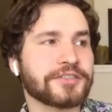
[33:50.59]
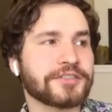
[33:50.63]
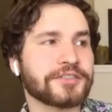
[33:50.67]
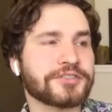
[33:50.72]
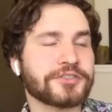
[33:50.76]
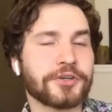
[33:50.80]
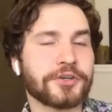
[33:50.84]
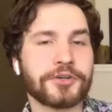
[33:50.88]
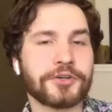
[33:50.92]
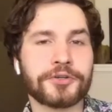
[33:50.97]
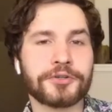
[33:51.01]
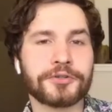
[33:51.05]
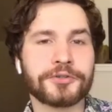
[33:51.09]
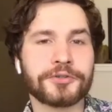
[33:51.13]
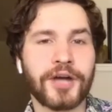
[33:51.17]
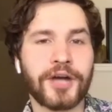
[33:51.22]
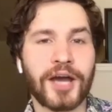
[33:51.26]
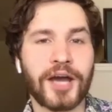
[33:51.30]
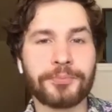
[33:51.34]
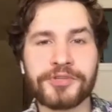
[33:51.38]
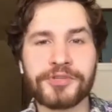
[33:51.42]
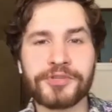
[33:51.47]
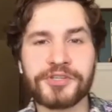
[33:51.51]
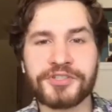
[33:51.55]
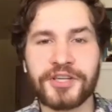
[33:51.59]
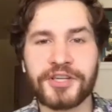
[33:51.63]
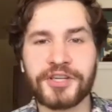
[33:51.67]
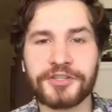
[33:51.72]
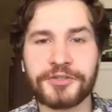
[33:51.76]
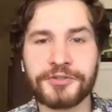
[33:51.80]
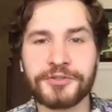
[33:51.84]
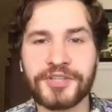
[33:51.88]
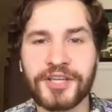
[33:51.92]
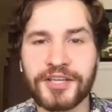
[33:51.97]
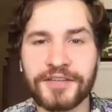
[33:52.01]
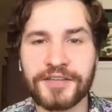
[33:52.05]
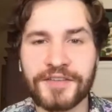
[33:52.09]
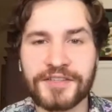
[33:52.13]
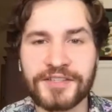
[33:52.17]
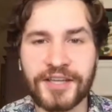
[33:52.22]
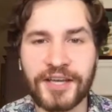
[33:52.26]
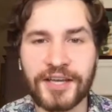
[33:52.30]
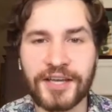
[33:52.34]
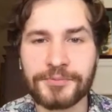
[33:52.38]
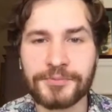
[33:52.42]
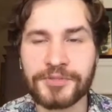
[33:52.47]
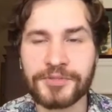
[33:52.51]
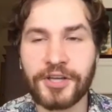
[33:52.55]
So I appreciate you taking the
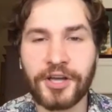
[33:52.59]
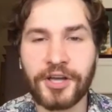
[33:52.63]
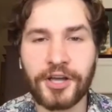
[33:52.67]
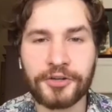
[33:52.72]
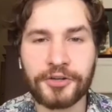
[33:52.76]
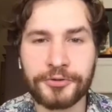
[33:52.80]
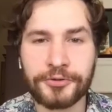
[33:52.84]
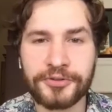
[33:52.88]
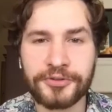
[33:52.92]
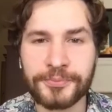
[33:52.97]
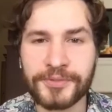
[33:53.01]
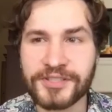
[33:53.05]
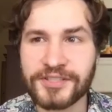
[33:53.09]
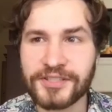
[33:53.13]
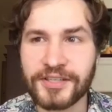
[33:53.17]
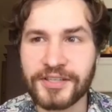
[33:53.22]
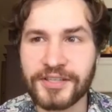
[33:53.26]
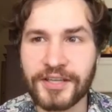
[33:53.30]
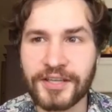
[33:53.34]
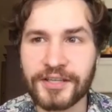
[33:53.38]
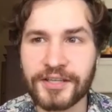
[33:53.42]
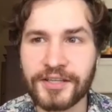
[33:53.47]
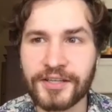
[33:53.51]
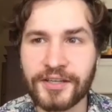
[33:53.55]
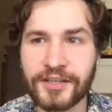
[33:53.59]
time to talk with me today.